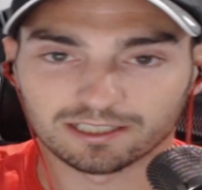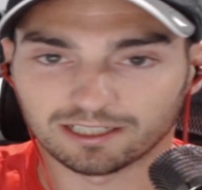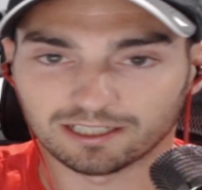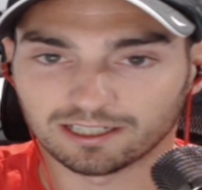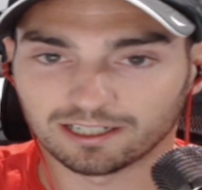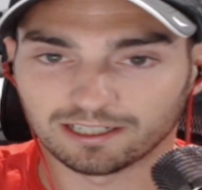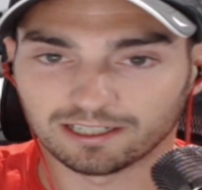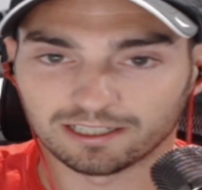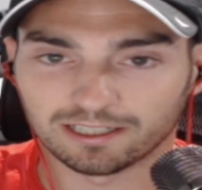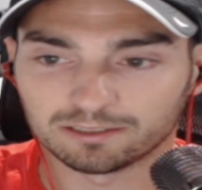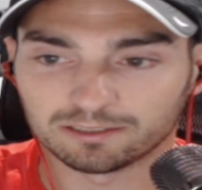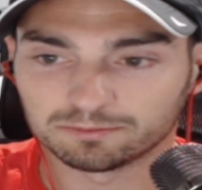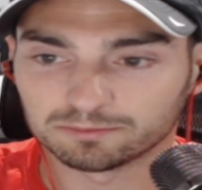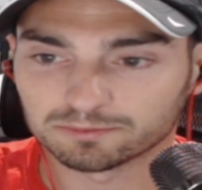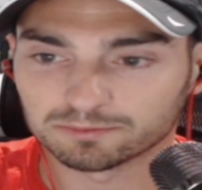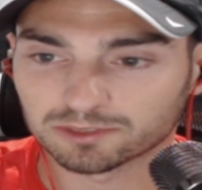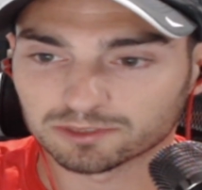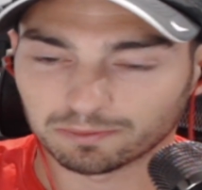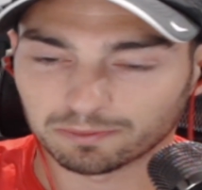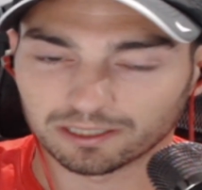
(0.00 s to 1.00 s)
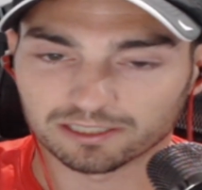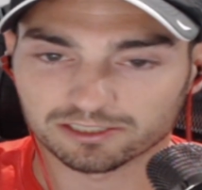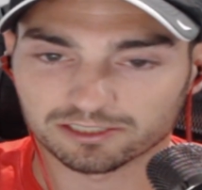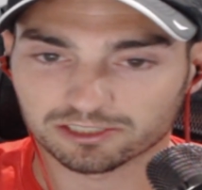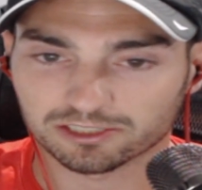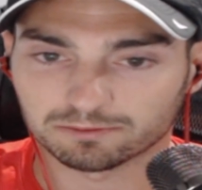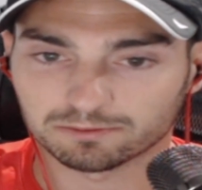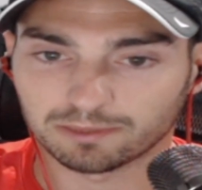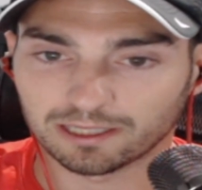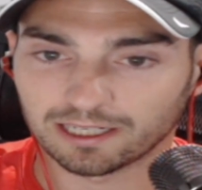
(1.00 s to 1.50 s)
I am
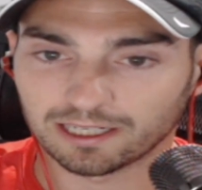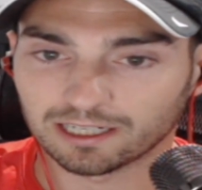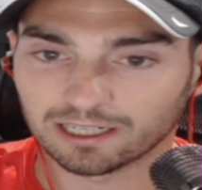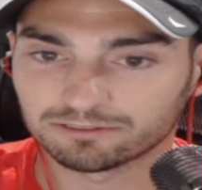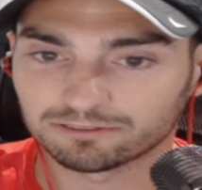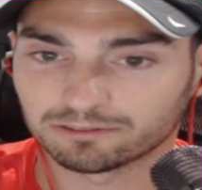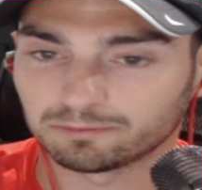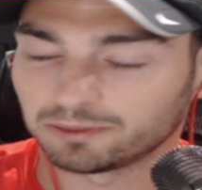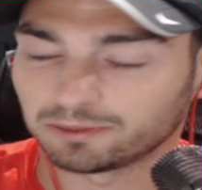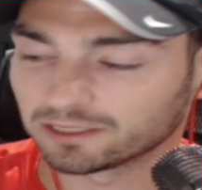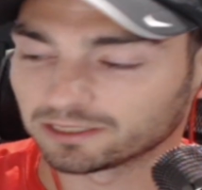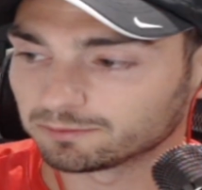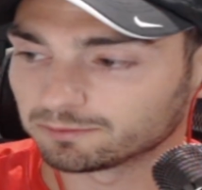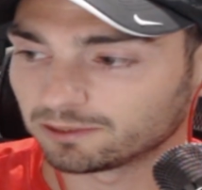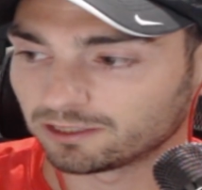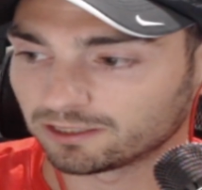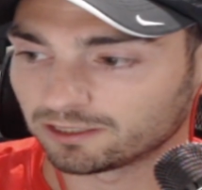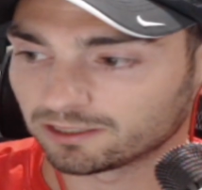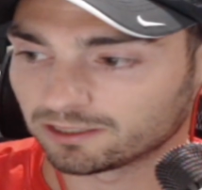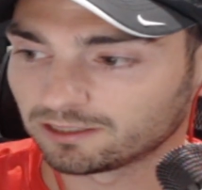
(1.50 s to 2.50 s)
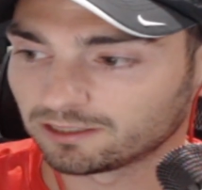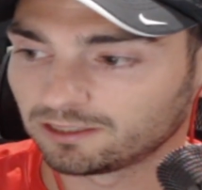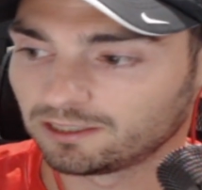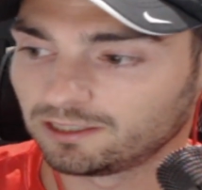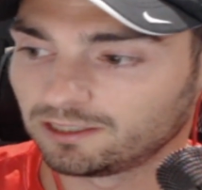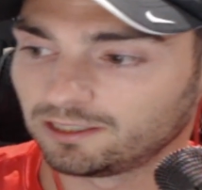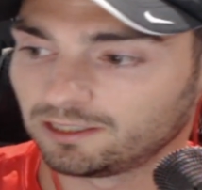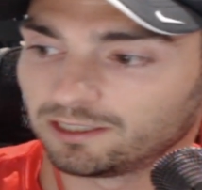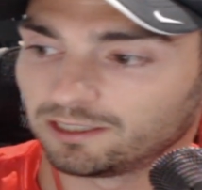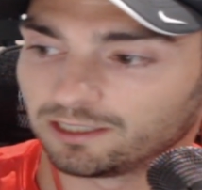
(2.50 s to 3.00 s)
sponsored by Alpha Pickleball
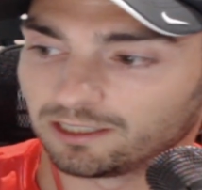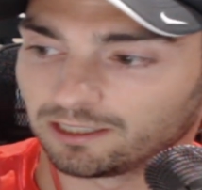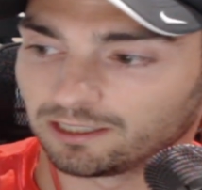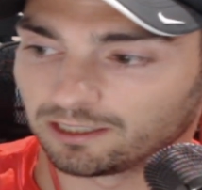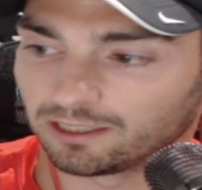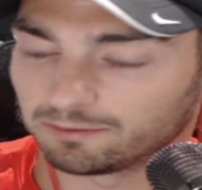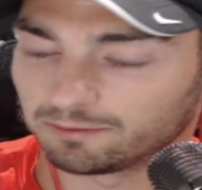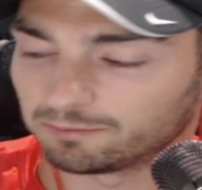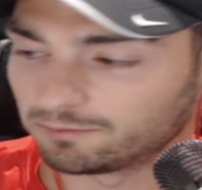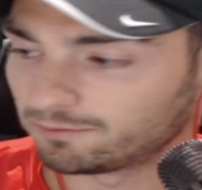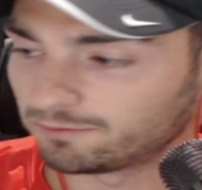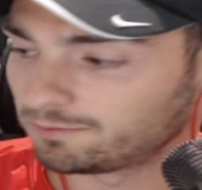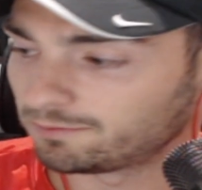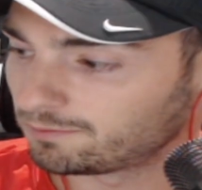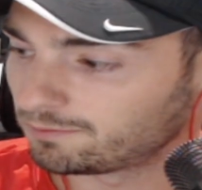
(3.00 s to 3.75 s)
um,